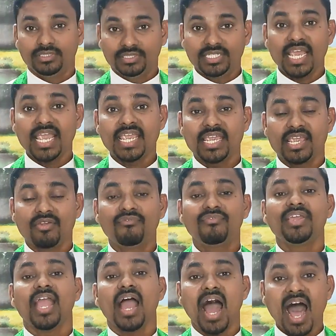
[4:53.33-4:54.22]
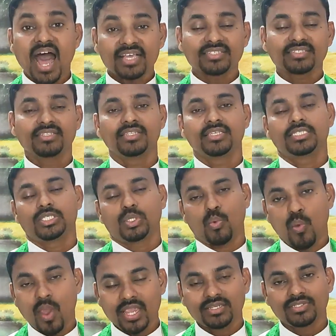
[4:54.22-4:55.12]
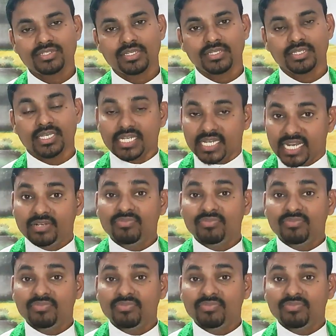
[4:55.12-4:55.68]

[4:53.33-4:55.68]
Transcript: Today, if we ask this question,